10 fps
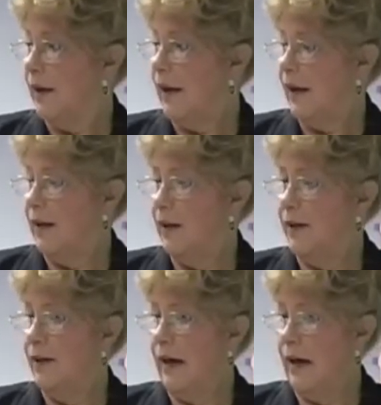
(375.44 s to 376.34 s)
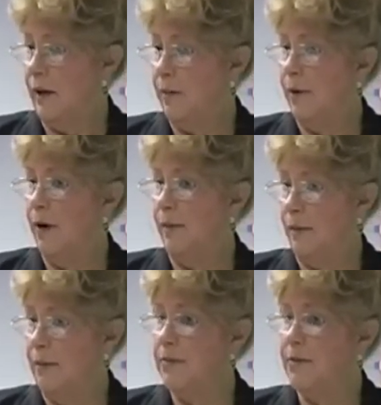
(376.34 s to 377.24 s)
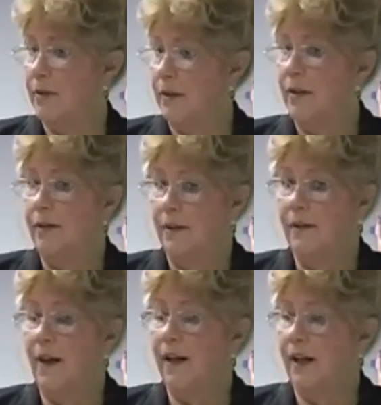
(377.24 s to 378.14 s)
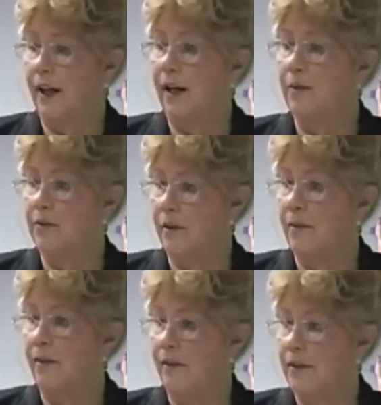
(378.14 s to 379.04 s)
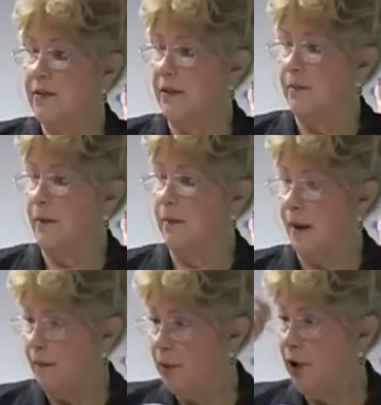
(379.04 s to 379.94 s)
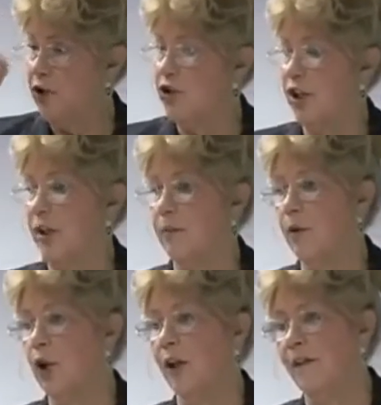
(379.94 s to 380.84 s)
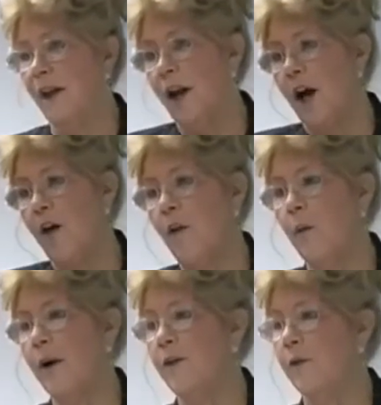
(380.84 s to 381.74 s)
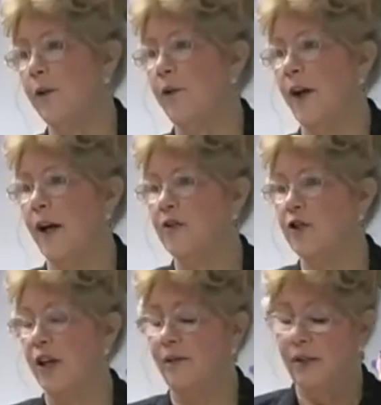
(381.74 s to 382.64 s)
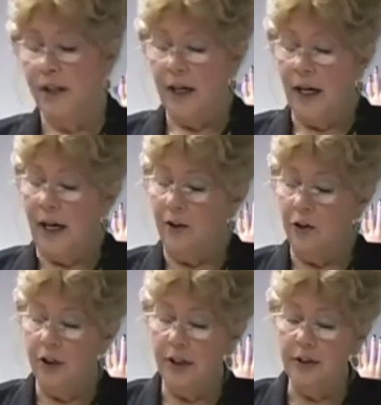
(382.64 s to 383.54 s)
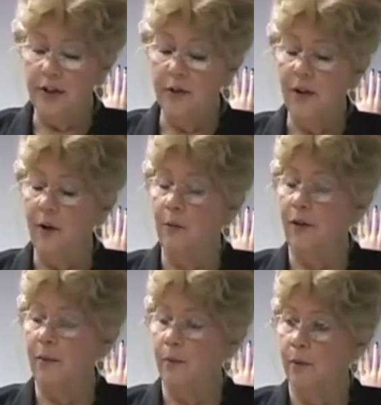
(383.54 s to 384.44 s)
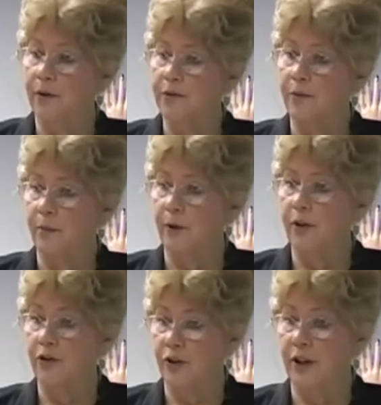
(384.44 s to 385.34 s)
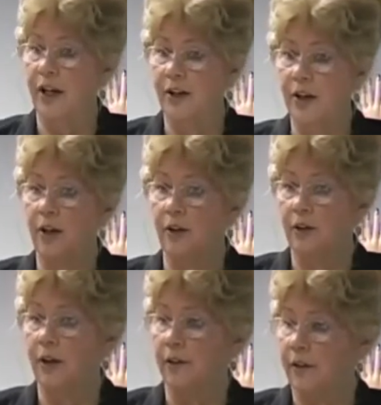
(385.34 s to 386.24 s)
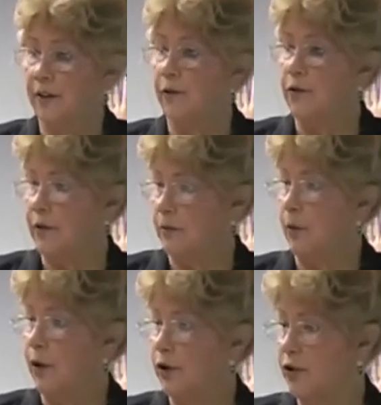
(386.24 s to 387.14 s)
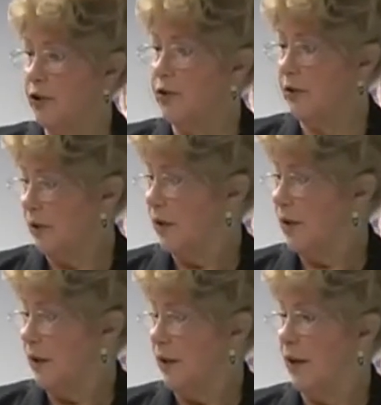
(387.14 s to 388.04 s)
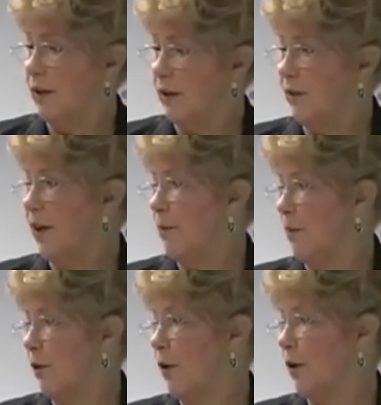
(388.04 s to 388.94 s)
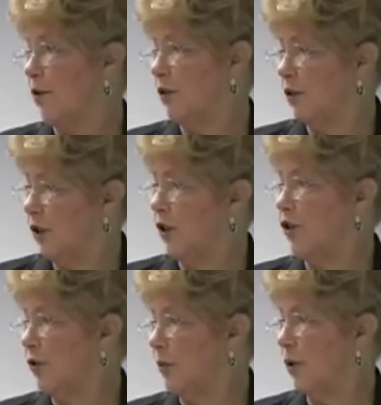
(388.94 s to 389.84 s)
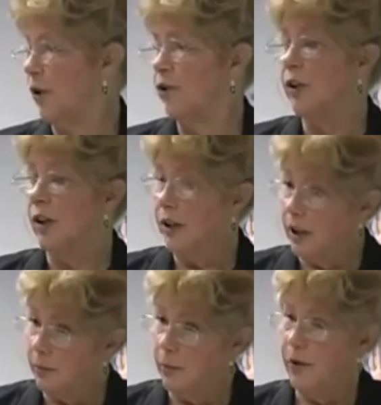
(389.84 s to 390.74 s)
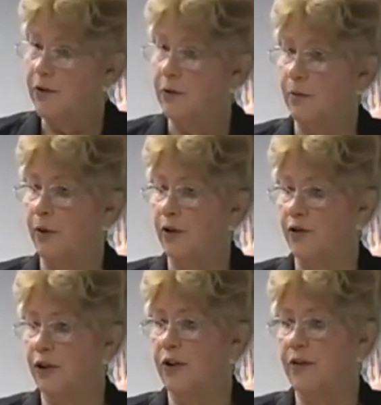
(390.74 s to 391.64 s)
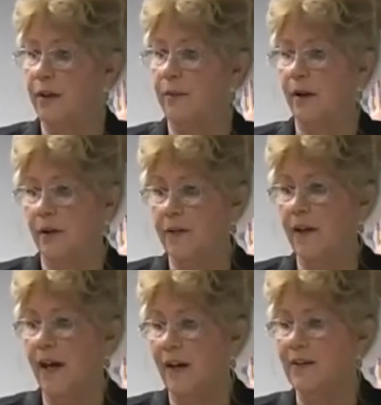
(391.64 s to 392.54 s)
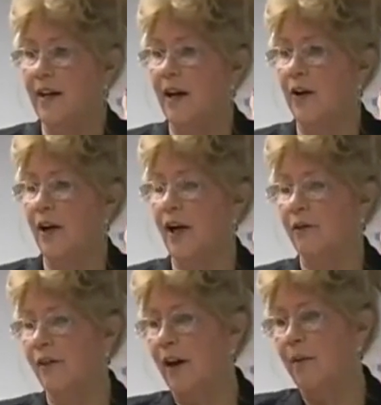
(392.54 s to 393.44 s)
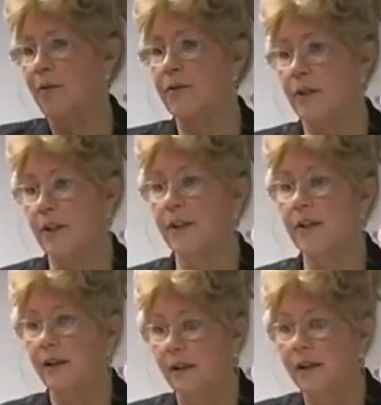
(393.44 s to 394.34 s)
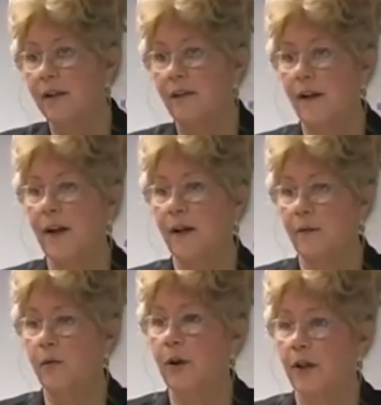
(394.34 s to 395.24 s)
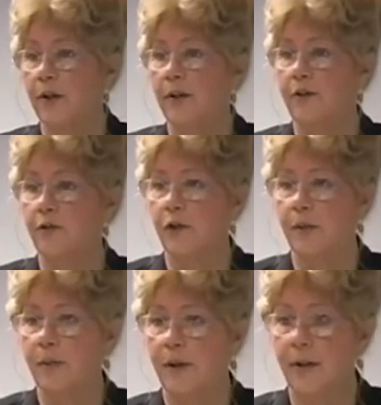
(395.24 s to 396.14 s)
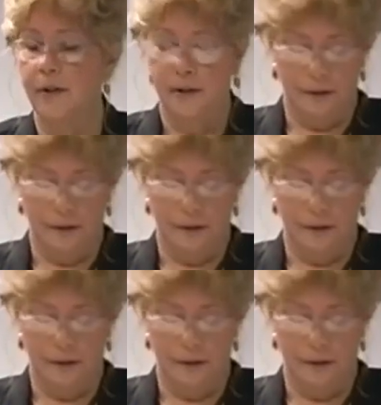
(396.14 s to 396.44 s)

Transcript: and hair problems, that they can help some of it simply by brushing and pulling that all the way through the hair shaft. And you need to do that with a bristle brush. And now y'all are learning the difference in brushes. You know, your vent brush and your cushion brush. Your bristle brush does that because it has hair-like fibers in it that helps really to distribute it.